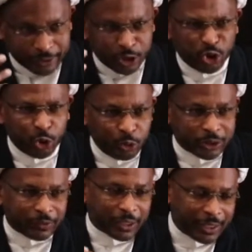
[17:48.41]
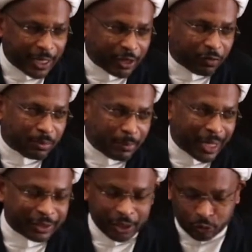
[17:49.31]
the news of the death of Imam
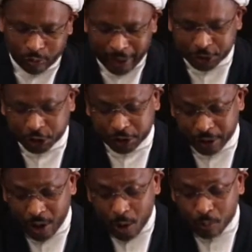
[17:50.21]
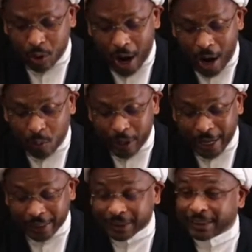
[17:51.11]
Hassan reached
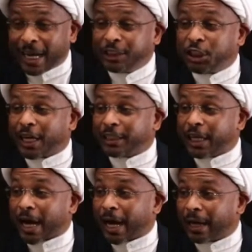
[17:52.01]
Muawiyah sajada.